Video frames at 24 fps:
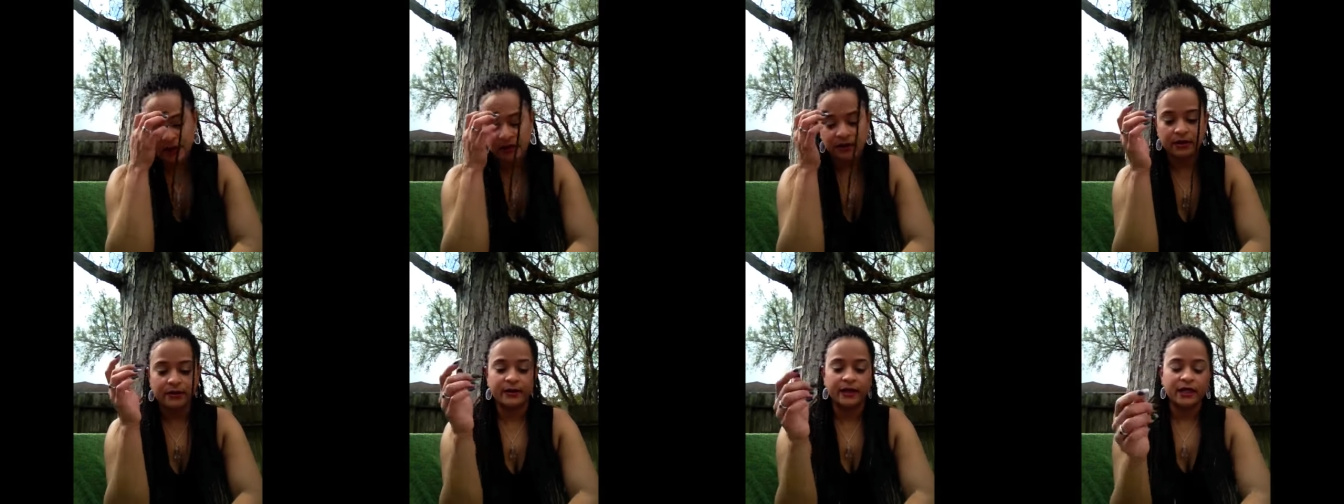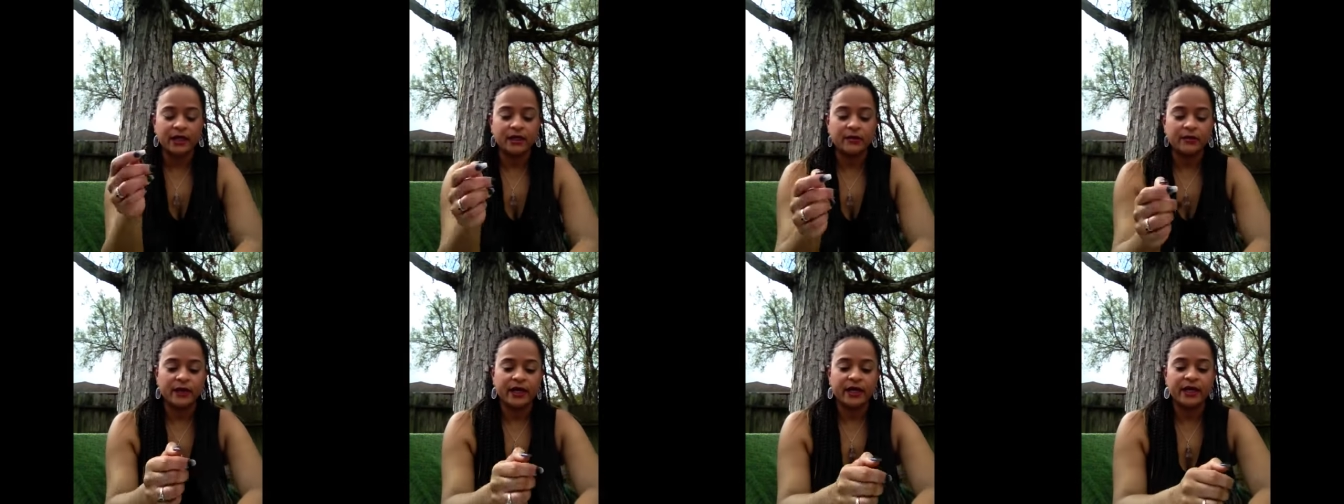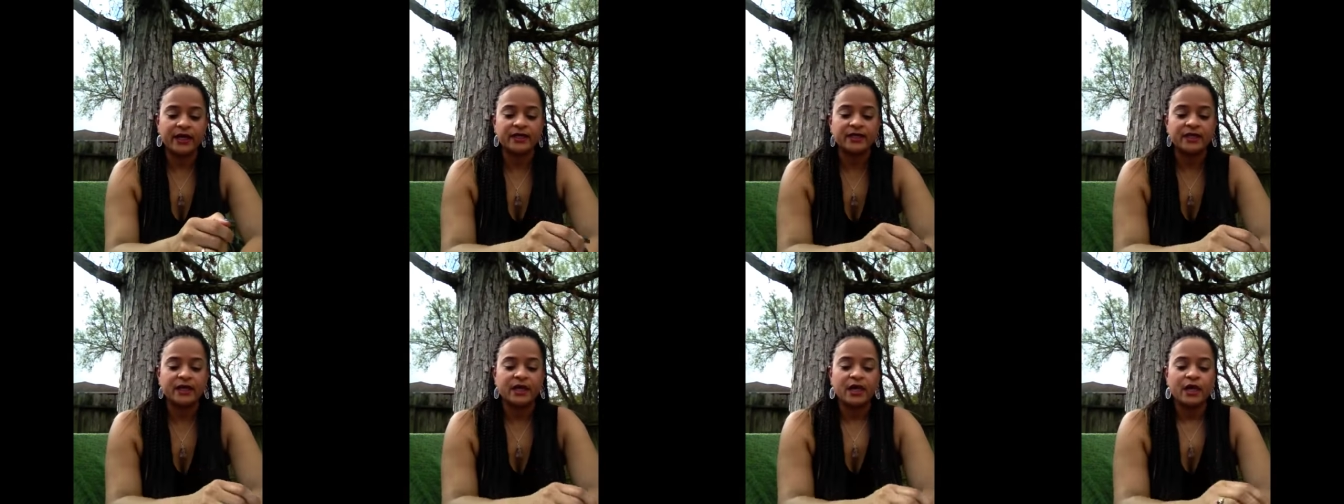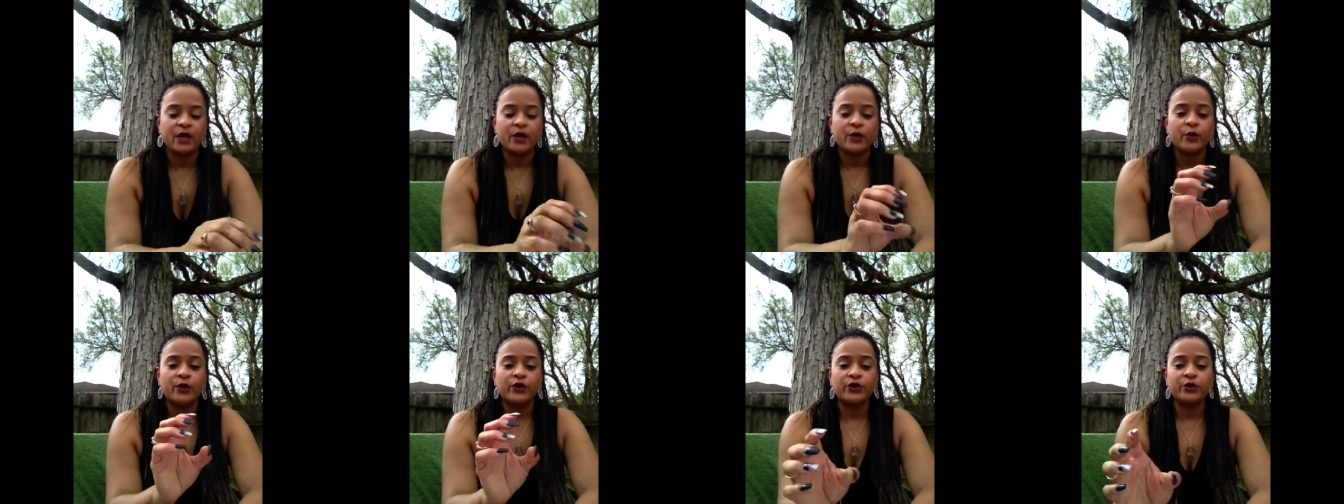So anyways,
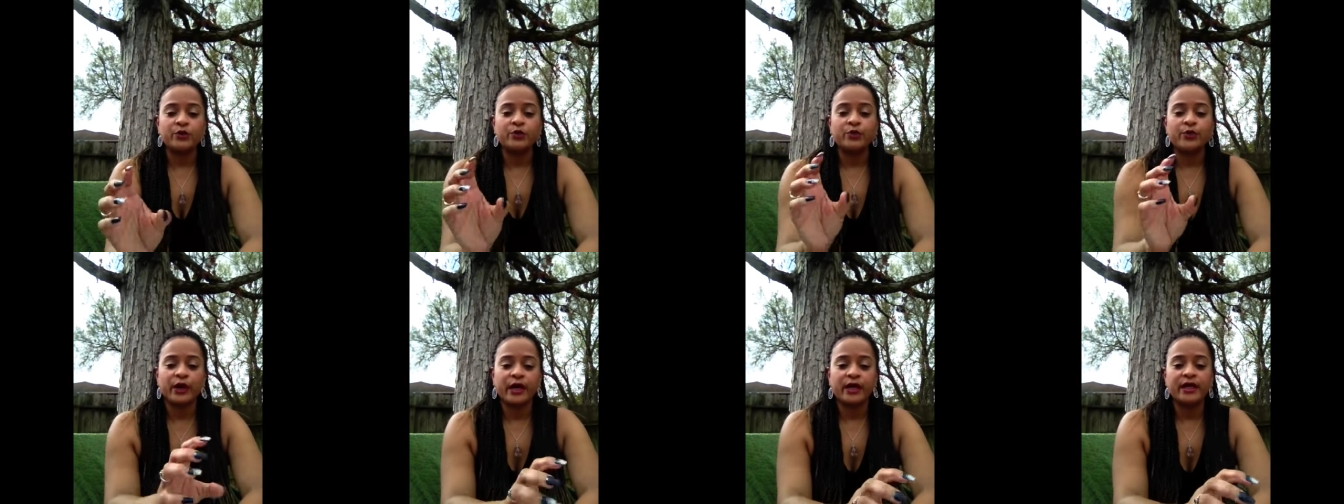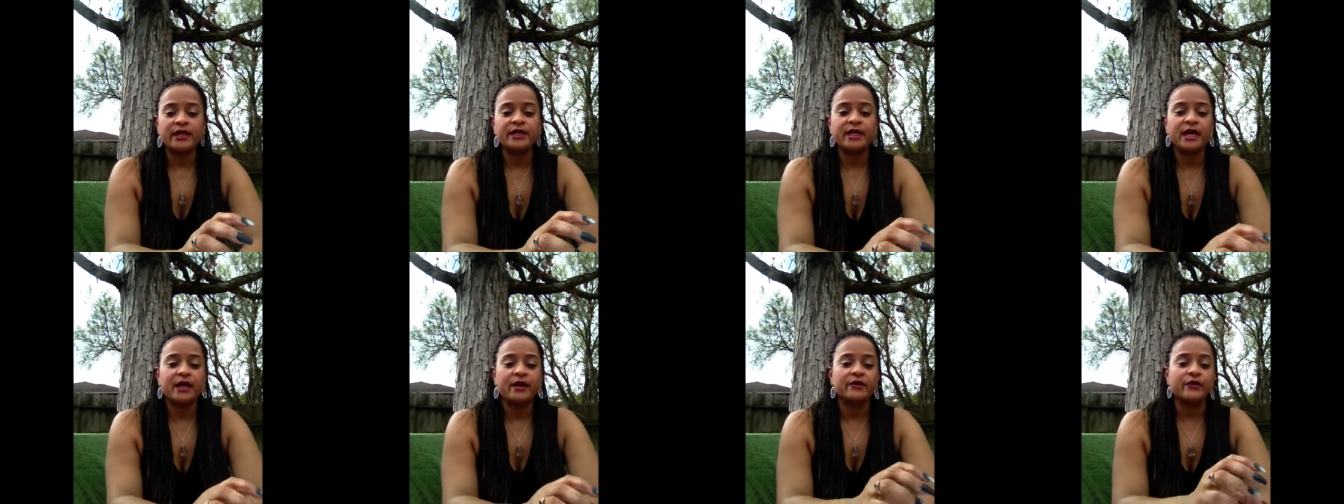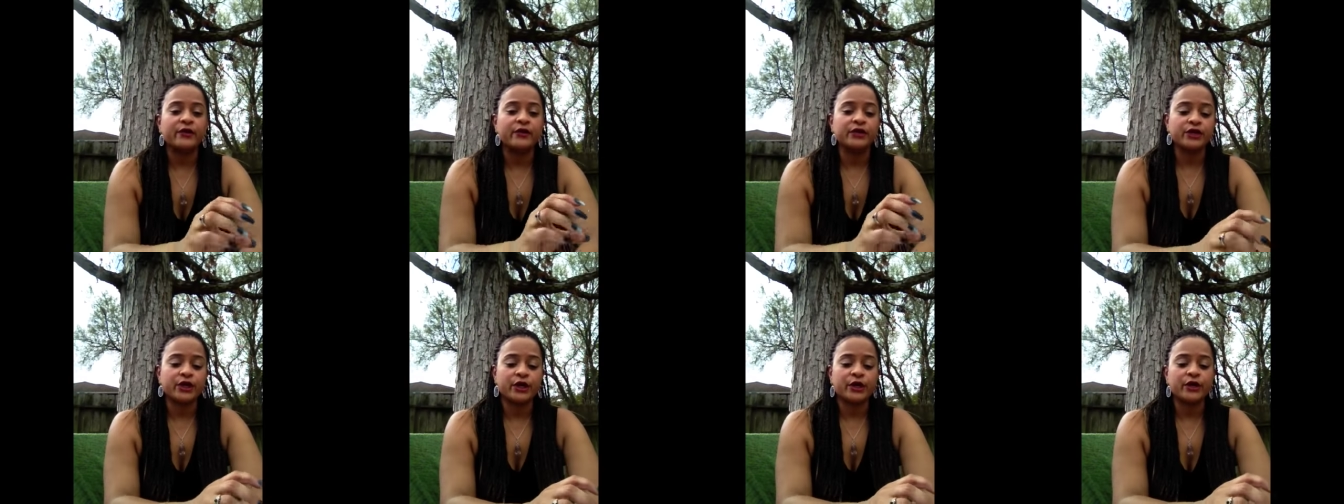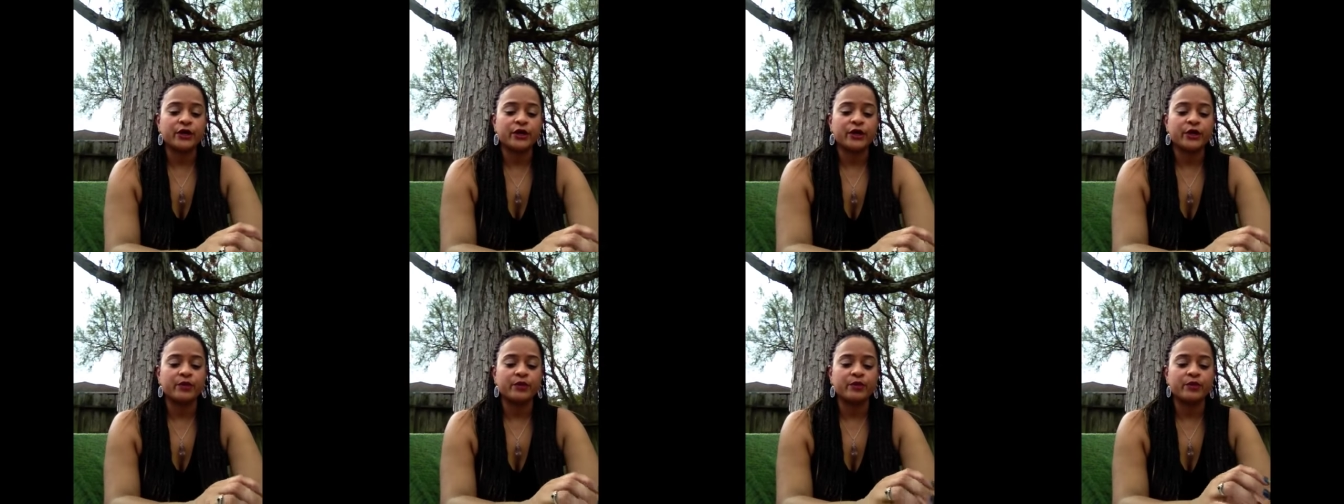when you break down the
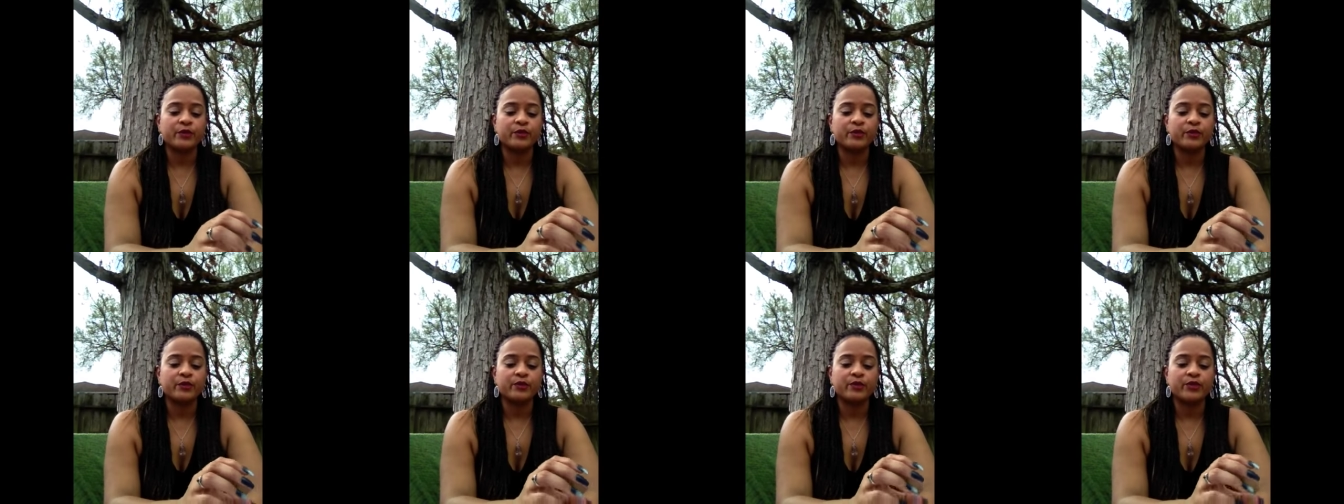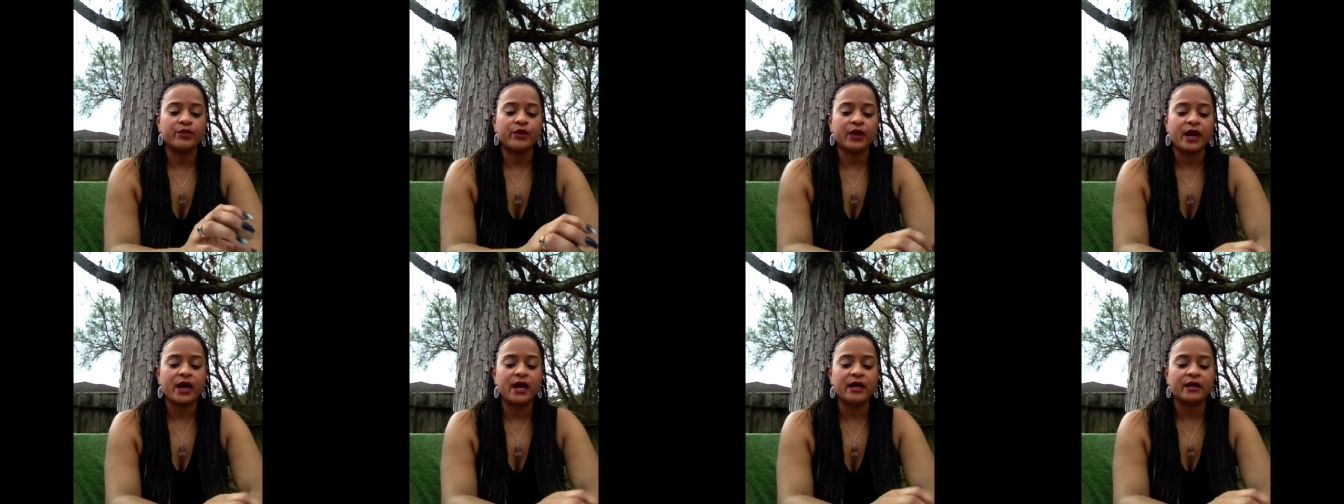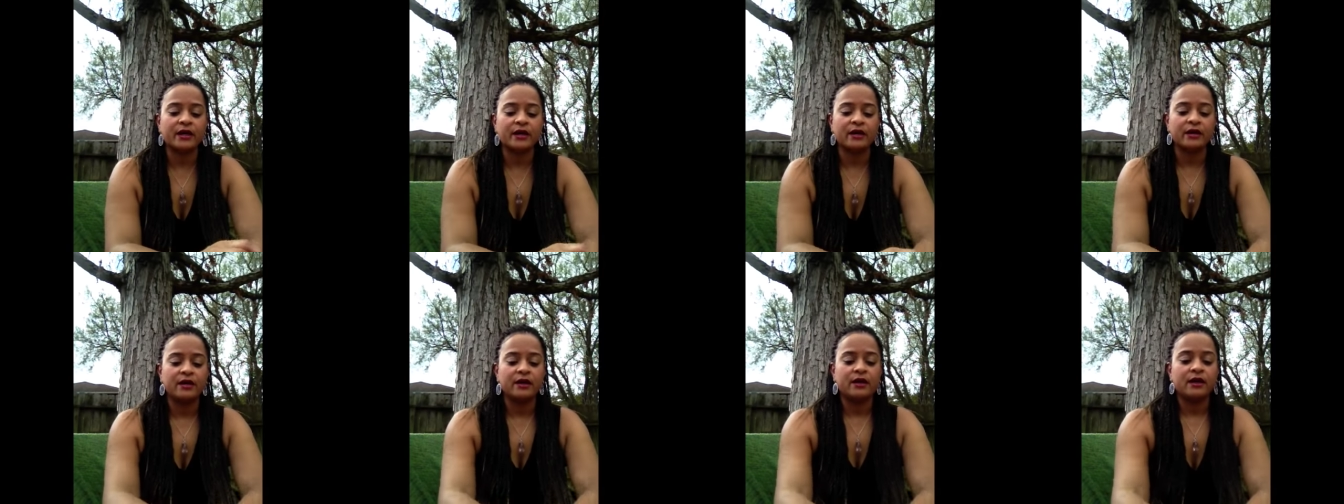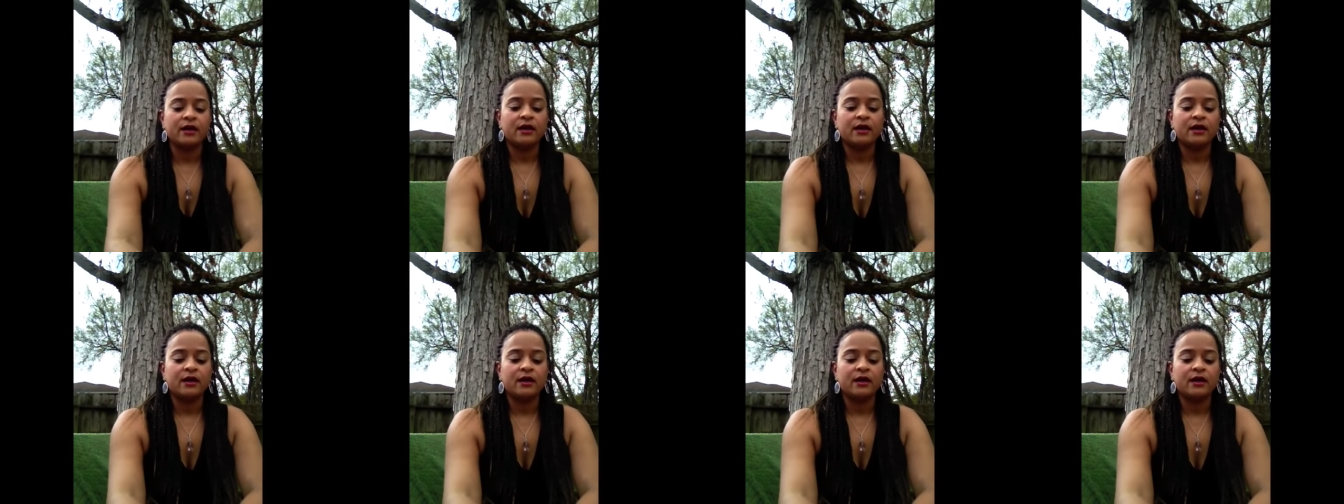term prana